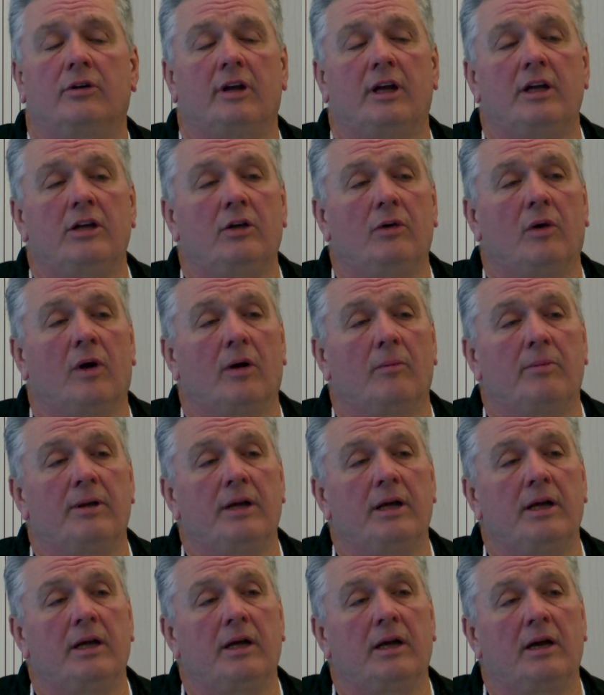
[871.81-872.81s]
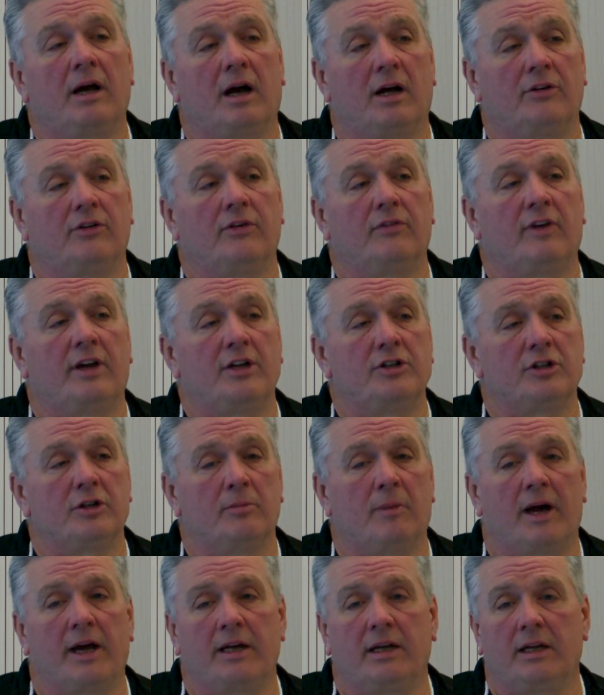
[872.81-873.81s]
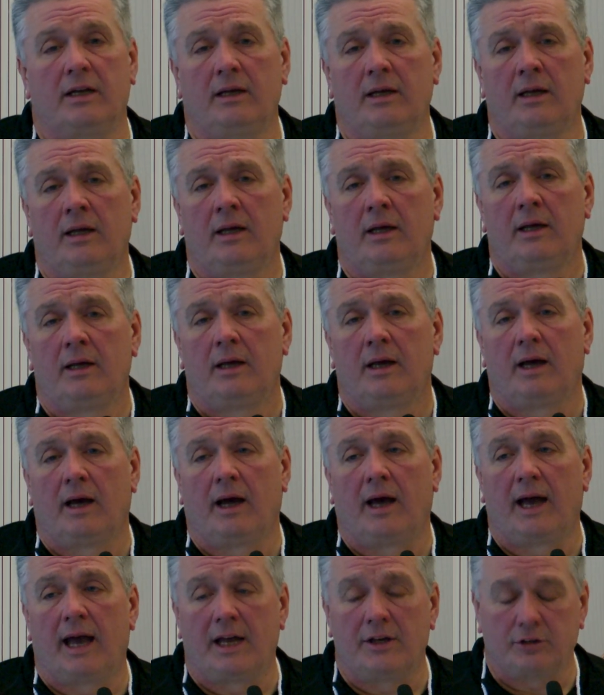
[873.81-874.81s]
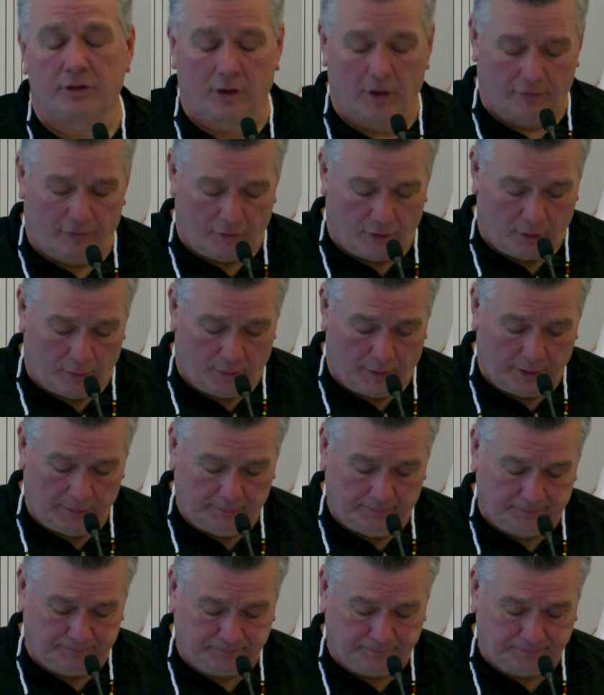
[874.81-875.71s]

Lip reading: that you are being conservation minded as you go forward.